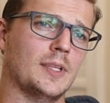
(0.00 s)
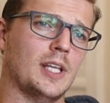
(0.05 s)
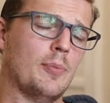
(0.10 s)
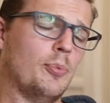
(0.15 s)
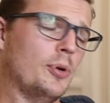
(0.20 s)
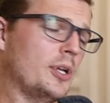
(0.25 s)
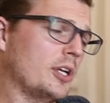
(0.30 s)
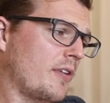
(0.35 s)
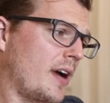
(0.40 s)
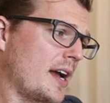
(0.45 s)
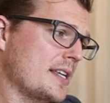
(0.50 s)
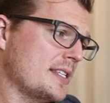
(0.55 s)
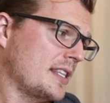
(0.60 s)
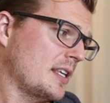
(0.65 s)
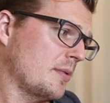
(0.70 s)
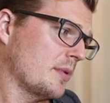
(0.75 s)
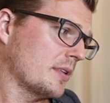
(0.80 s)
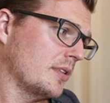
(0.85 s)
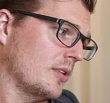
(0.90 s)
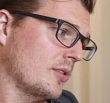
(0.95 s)
pretty crazy
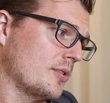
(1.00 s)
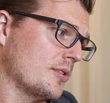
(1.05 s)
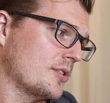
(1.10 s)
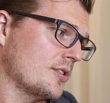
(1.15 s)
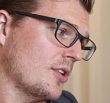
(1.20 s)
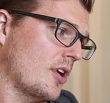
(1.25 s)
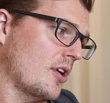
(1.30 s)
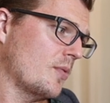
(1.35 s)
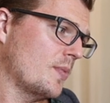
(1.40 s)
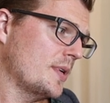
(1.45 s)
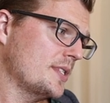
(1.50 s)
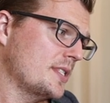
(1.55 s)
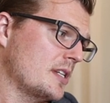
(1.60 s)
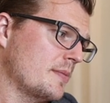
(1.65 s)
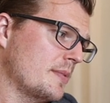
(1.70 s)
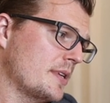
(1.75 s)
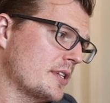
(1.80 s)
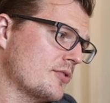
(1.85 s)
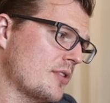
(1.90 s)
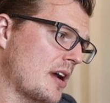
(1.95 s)
thing with Luce, so we did
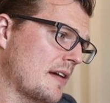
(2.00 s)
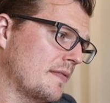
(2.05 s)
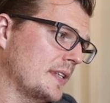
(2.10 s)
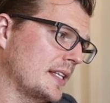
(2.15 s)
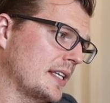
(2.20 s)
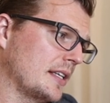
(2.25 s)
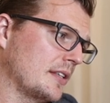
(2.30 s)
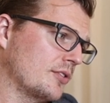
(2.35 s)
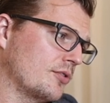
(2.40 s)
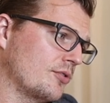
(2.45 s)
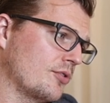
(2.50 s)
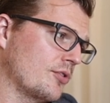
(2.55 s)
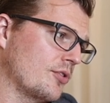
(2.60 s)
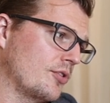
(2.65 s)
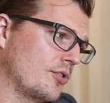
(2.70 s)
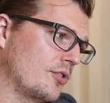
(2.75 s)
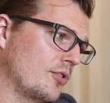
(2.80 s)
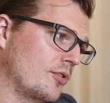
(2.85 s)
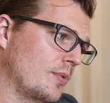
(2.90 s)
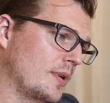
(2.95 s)
a bit of travelling
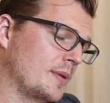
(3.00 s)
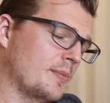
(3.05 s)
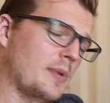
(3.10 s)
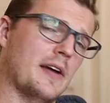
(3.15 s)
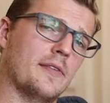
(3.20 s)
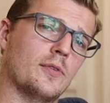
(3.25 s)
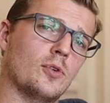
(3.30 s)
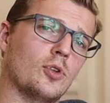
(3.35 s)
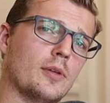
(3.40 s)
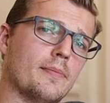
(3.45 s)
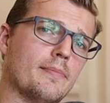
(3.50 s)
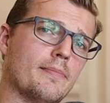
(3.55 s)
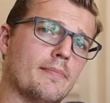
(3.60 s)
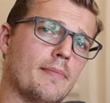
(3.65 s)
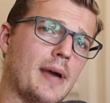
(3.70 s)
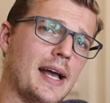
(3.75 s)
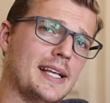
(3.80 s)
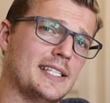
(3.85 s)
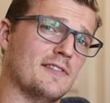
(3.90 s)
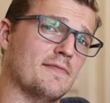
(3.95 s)
through when we had all the
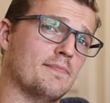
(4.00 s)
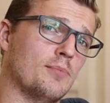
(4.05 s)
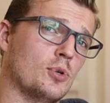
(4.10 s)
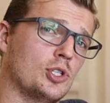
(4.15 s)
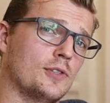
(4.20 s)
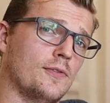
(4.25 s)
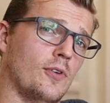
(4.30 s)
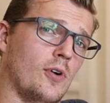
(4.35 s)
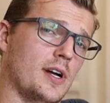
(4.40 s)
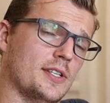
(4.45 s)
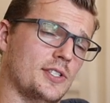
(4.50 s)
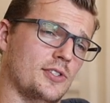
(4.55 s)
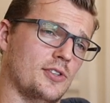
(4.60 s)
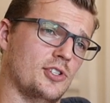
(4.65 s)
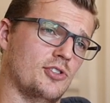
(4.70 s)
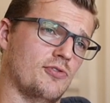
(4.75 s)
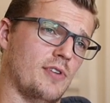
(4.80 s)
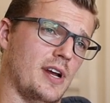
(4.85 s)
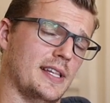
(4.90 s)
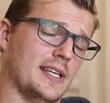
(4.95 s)
massive bushfires in
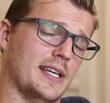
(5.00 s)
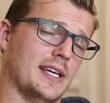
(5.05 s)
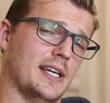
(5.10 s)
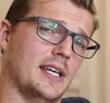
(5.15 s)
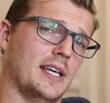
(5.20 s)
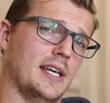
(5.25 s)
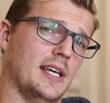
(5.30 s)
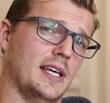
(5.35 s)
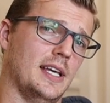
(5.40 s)
Australia,